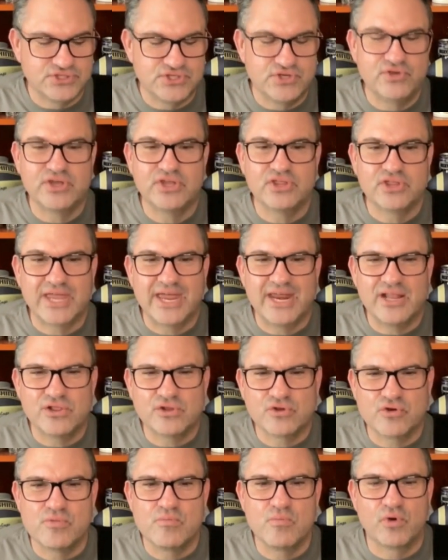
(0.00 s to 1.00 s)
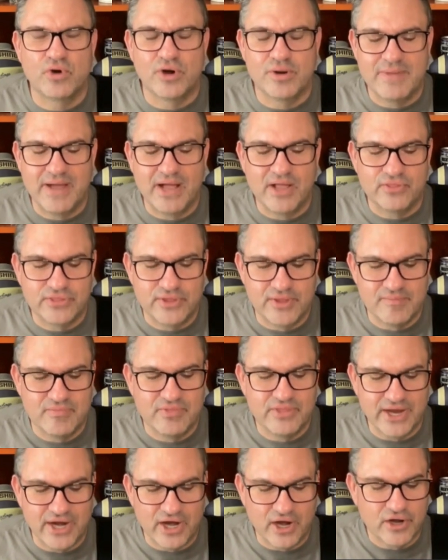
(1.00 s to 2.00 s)
So you can kind of learn more about
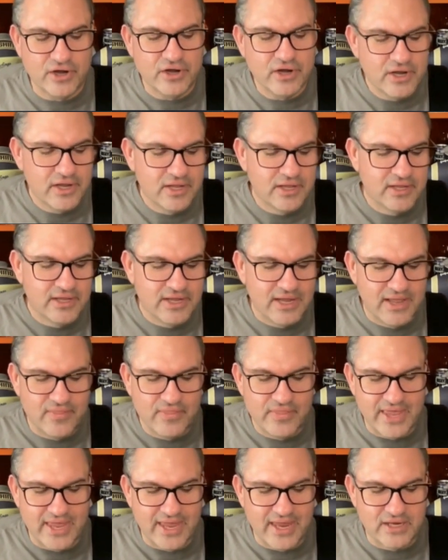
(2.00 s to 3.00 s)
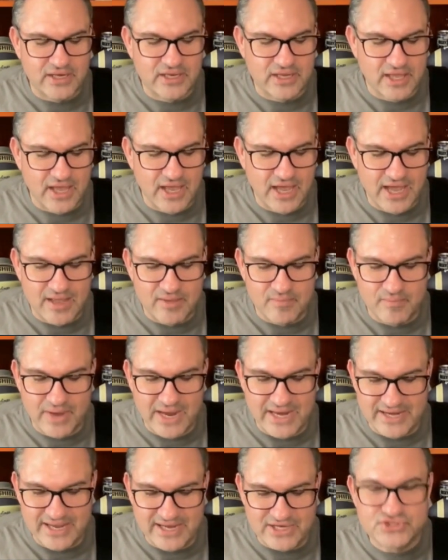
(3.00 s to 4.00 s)
them there. And then
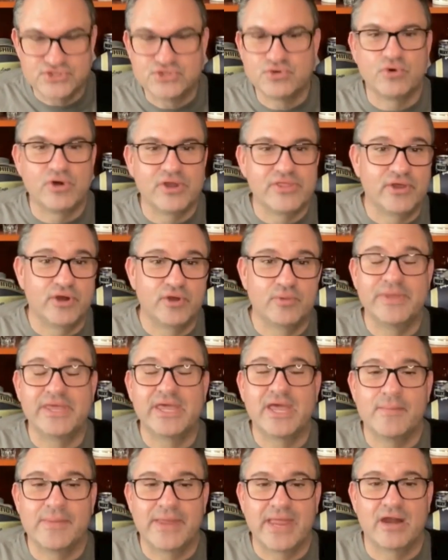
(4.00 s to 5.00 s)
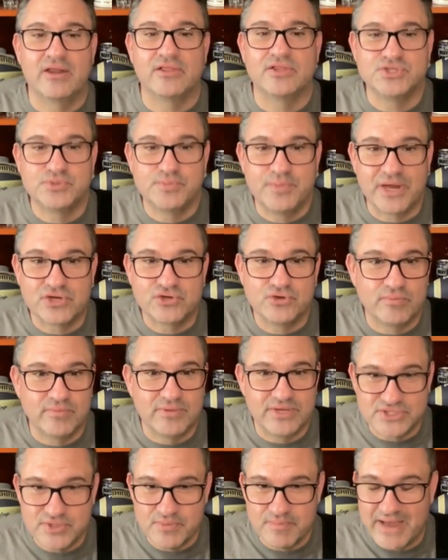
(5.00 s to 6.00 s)
my next story that'll be coming out on the
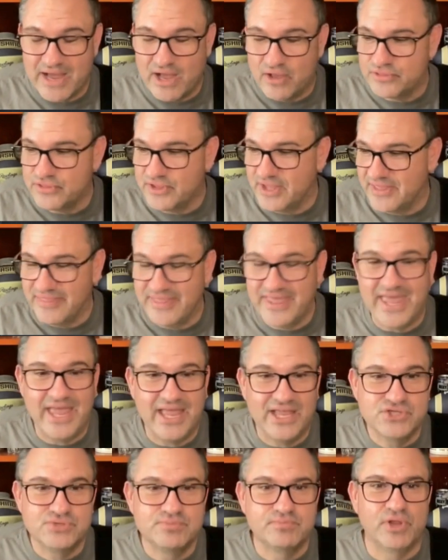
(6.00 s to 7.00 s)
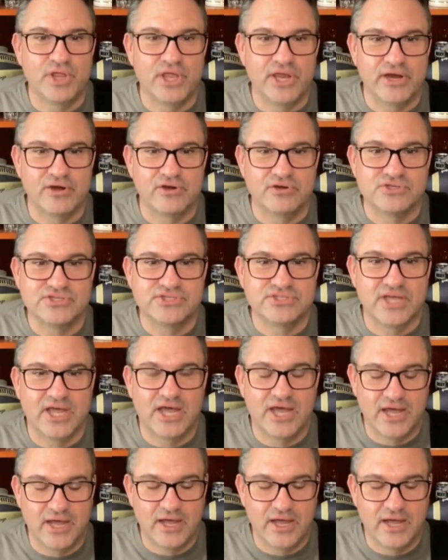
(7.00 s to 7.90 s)
Spectrum is about the edge players.